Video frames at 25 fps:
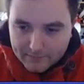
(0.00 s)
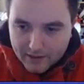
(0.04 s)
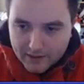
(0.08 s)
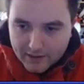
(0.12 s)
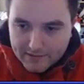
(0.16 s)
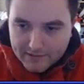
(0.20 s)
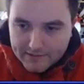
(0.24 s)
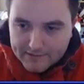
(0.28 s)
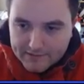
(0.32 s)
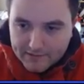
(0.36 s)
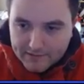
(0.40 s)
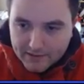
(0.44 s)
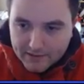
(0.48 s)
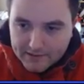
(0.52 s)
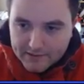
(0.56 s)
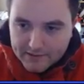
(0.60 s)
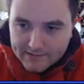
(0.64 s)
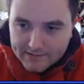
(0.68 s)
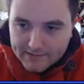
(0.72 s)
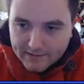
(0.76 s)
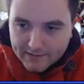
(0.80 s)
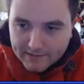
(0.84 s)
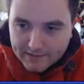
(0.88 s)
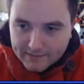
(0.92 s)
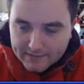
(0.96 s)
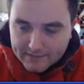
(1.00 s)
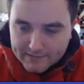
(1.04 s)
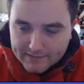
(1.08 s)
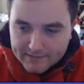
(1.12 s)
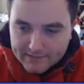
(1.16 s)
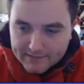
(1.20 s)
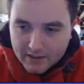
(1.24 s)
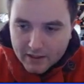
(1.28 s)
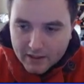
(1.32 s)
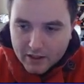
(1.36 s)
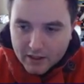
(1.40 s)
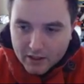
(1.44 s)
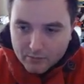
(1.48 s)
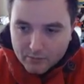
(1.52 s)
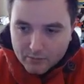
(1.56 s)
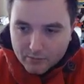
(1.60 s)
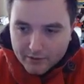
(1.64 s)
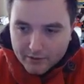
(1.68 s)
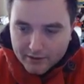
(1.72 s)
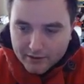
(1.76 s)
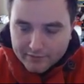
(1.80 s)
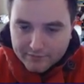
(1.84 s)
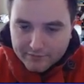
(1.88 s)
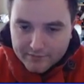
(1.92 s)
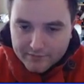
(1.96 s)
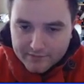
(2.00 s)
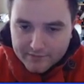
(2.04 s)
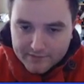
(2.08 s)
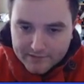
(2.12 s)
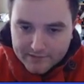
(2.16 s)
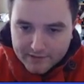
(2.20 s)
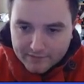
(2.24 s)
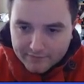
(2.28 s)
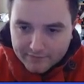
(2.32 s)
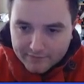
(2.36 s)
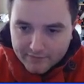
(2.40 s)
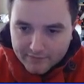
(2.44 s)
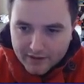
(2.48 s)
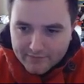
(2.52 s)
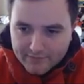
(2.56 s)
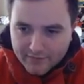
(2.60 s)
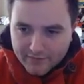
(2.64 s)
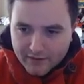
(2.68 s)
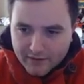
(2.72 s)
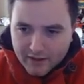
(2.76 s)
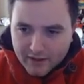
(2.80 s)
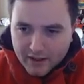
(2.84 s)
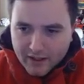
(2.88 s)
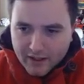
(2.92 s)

but I decided to take this with c five.